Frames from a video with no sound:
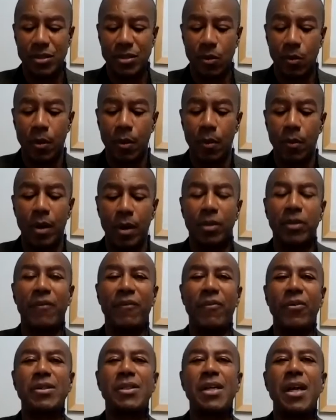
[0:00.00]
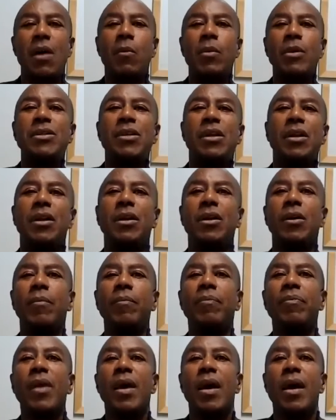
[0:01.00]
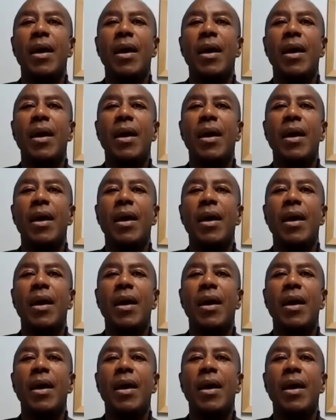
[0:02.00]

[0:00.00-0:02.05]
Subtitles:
So the first thing I want you to do